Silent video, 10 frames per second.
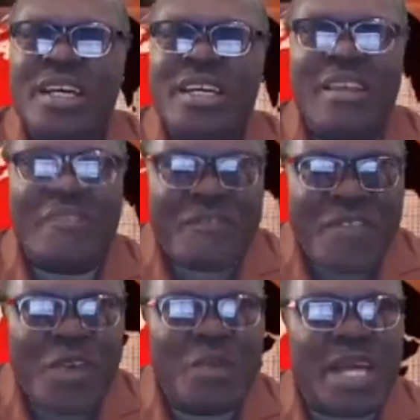they
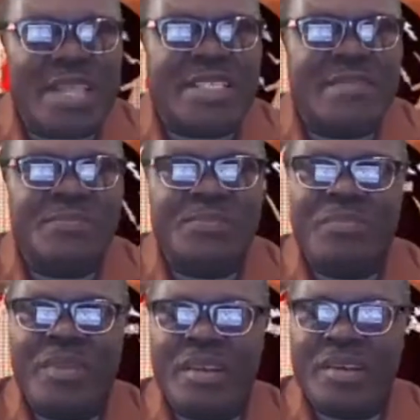feel that
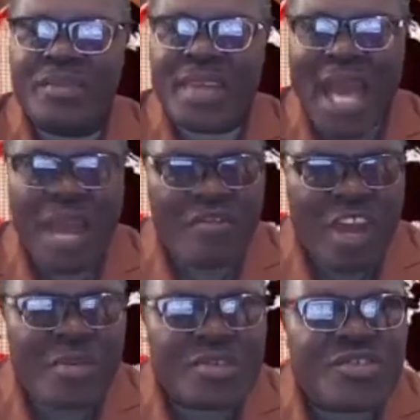they are
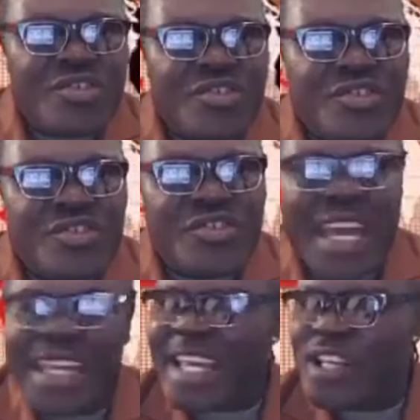rebels
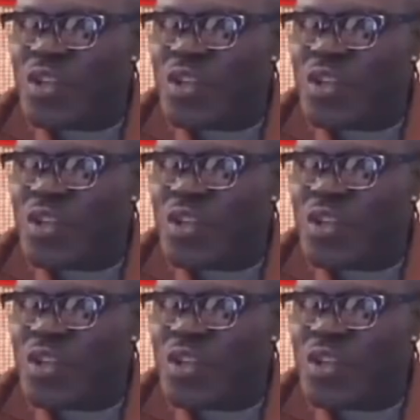and they can do